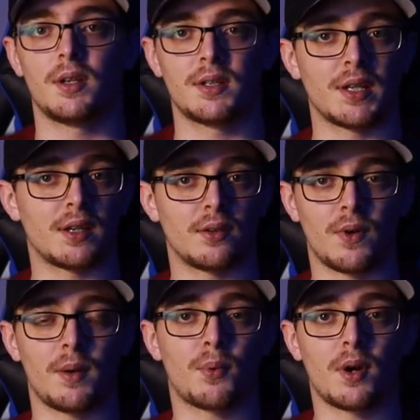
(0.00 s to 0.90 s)
taking
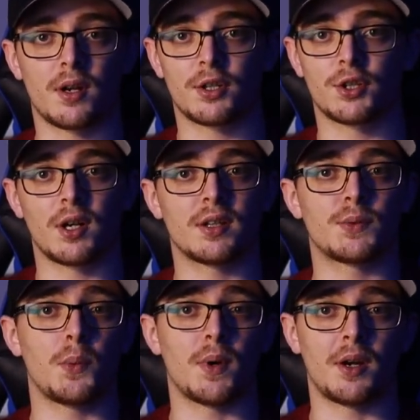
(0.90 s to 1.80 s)
great product
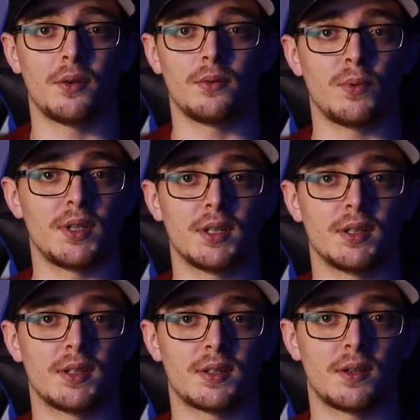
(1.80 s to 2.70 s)
shots. We went out and we
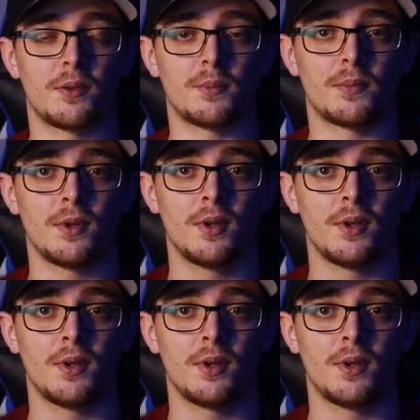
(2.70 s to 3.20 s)
did some